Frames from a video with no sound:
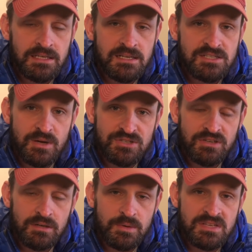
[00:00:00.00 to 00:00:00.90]
So I
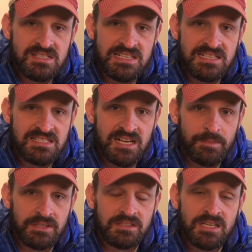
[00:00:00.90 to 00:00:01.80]
started with a Sea to
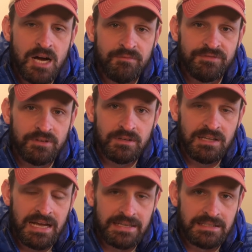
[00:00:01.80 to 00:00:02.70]
Summit Comfort
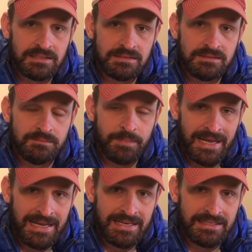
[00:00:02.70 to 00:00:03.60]
Light
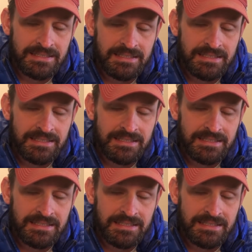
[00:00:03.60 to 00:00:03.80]
pad.